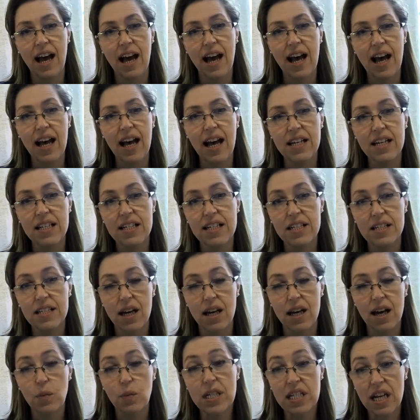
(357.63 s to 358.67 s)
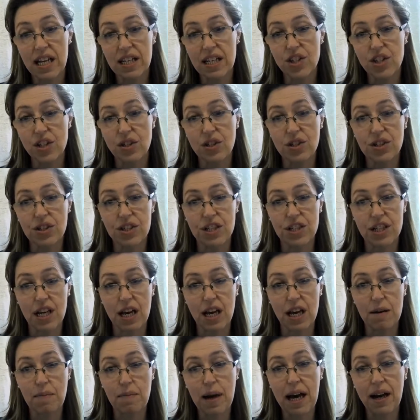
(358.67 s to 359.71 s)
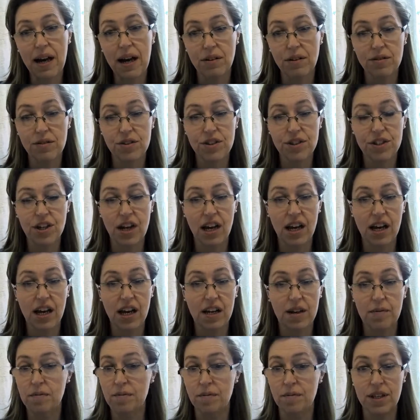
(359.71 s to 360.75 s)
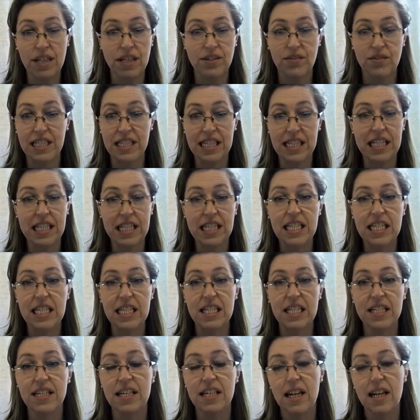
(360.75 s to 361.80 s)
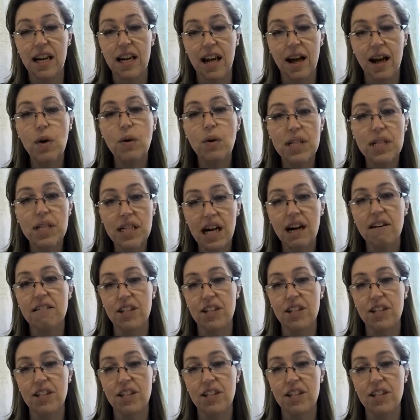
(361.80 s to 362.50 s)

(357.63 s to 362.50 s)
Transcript: And we tell our students about these facilities, and we would